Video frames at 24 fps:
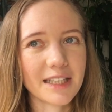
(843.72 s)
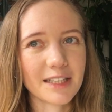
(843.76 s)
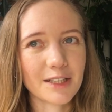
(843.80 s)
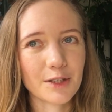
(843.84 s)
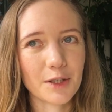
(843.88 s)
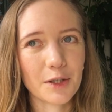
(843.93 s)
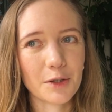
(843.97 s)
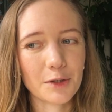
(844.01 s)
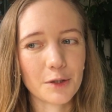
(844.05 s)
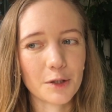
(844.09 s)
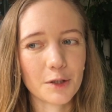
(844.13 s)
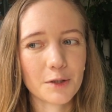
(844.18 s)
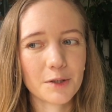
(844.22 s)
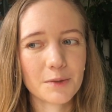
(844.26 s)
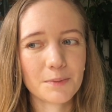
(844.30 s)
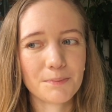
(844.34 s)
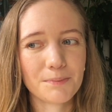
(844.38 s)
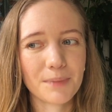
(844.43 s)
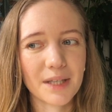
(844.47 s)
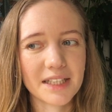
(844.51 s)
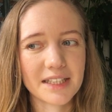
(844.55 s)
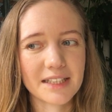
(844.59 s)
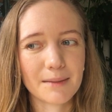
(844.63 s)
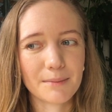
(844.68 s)
told
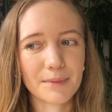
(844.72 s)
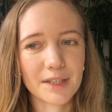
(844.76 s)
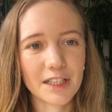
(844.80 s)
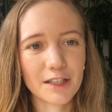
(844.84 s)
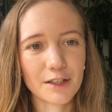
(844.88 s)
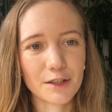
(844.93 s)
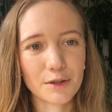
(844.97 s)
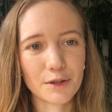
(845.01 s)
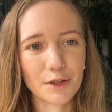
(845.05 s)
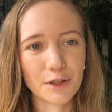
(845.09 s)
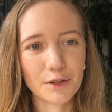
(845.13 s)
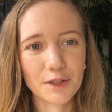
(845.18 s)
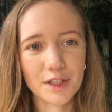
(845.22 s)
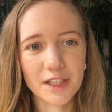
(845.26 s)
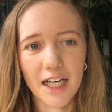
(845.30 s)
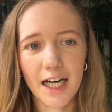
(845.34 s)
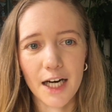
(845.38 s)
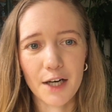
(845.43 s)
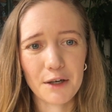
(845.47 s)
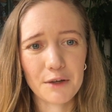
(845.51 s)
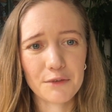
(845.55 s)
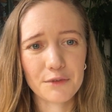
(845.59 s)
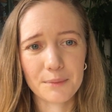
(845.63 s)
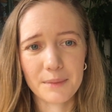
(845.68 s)
by somebody who knew
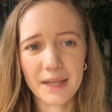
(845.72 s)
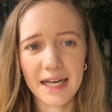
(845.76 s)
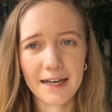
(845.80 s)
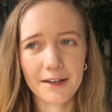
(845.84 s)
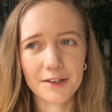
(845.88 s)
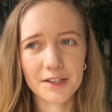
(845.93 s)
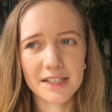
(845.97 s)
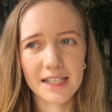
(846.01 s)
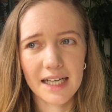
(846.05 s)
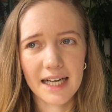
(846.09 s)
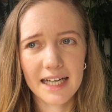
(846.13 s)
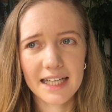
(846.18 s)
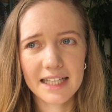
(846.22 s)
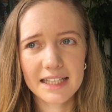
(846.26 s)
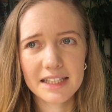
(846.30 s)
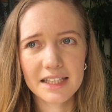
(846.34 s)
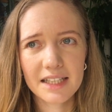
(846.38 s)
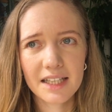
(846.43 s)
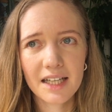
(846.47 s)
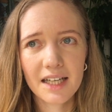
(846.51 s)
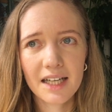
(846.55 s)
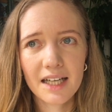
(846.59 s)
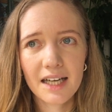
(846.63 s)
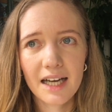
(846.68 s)
Tara from the outside
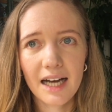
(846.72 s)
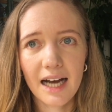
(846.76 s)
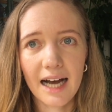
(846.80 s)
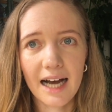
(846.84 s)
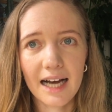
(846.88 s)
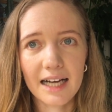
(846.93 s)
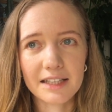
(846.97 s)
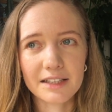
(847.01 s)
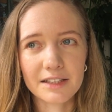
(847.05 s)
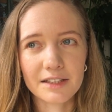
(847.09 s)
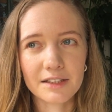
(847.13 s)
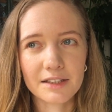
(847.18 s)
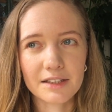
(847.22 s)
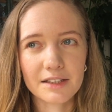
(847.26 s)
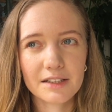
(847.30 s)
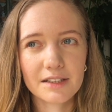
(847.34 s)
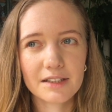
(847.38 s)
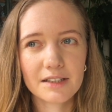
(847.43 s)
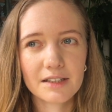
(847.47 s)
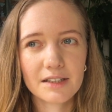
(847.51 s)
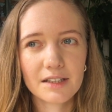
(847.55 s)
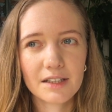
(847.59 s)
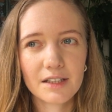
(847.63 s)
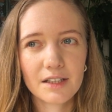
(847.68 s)
and
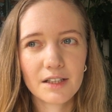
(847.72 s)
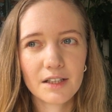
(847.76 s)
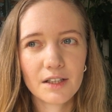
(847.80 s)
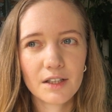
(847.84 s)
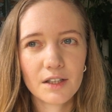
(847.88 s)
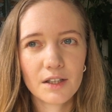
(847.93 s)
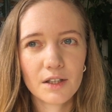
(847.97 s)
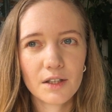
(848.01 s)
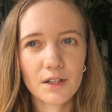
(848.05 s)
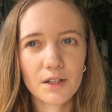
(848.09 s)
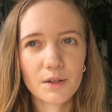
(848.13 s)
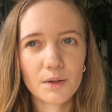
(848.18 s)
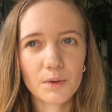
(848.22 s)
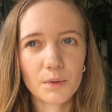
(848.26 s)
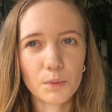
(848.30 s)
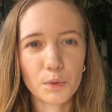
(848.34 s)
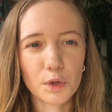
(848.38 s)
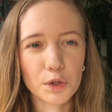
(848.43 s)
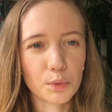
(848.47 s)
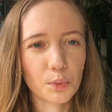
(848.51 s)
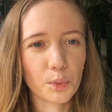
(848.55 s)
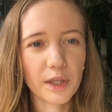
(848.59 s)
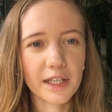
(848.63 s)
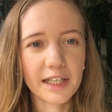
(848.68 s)

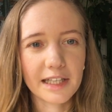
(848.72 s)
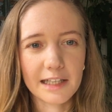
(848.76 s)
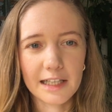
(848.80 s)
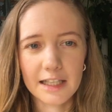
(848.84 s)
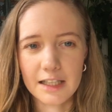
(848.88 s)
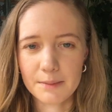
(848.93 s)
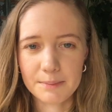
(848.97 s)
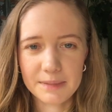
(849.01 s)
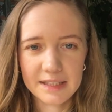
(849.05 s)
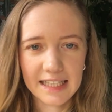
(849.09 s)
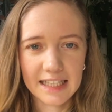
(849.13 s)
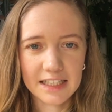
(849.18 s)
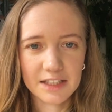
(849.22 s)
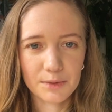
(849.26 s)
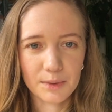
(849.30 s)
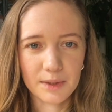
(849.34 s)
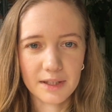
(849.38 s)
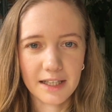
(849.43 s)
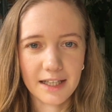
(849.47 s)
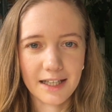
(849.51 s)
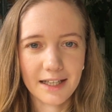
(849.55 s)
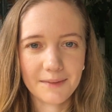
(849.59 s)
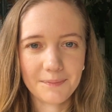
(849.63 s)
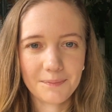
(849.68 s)
was weirdly obsessed with
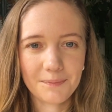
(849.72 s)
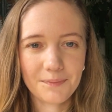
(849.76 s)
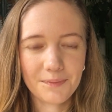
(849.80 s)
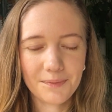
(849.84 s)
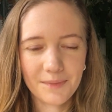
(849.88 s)
her.